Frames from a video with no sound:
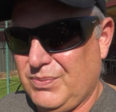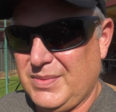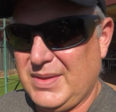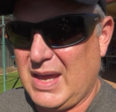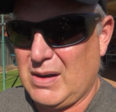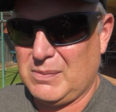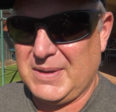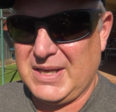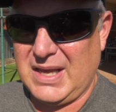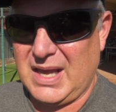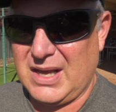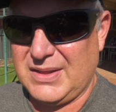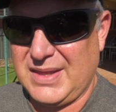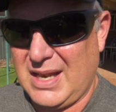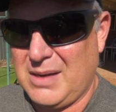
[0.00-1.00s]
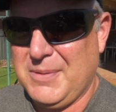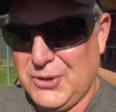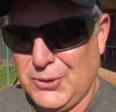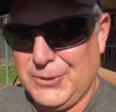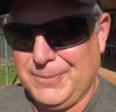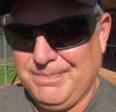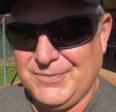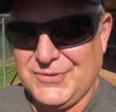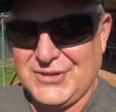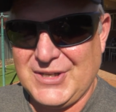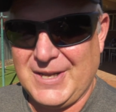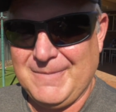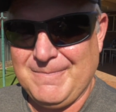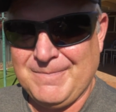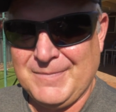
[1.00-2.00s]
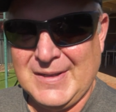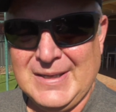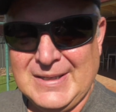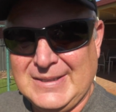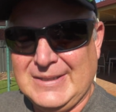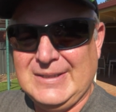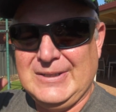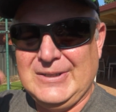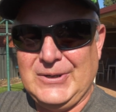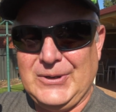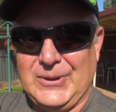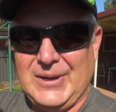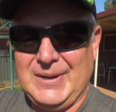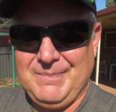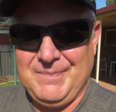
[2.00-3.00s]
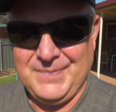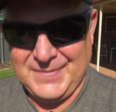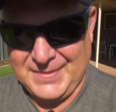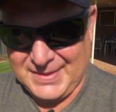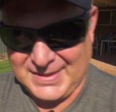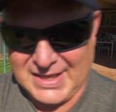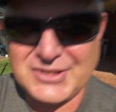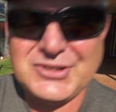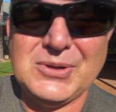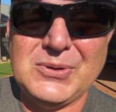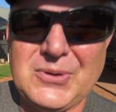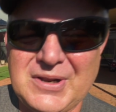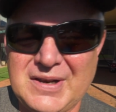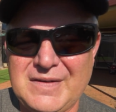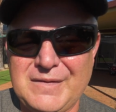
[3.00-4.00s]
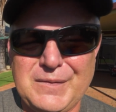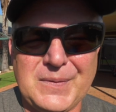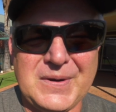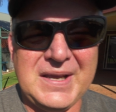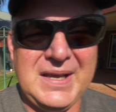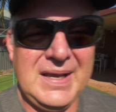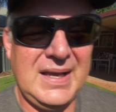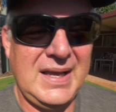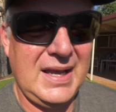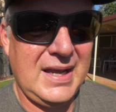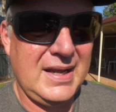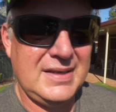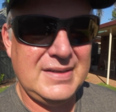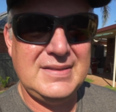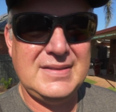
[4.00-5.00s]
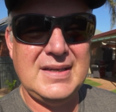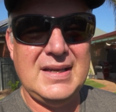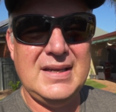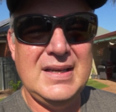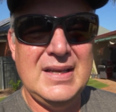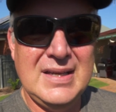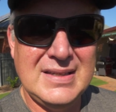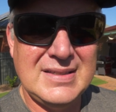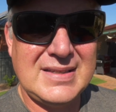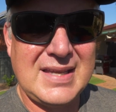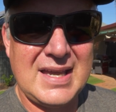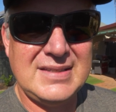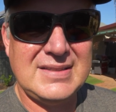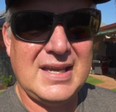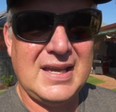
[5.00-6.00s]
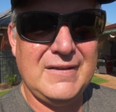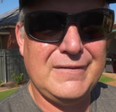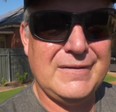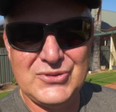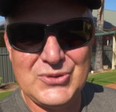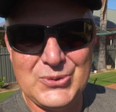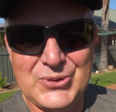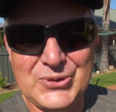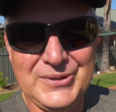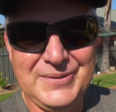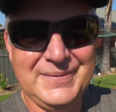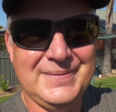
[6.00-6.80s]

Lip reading: That'll be good. So, all right, get your lawn on, everybody, and stay safe. It's all good.